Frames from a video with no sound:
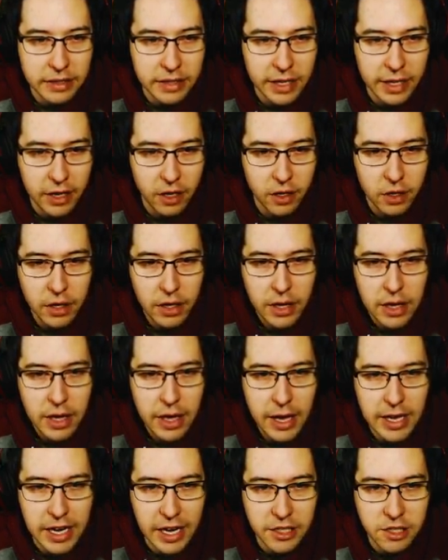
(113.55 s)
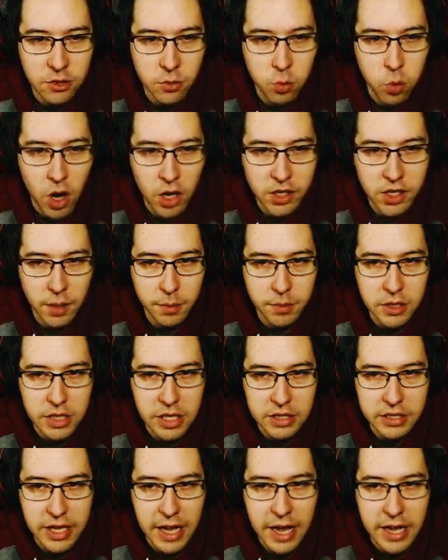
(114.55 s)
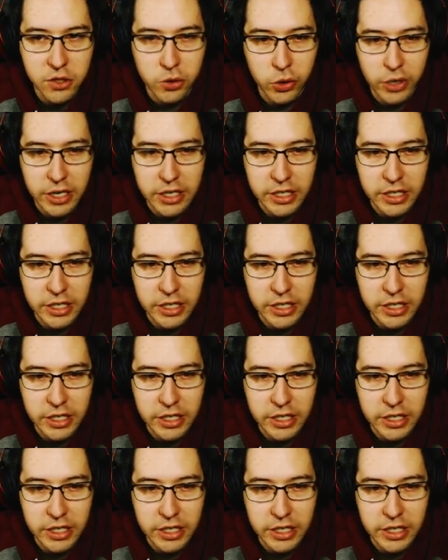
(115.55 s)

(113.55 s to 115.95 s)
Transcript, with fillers: there, and I just walked up to this edge right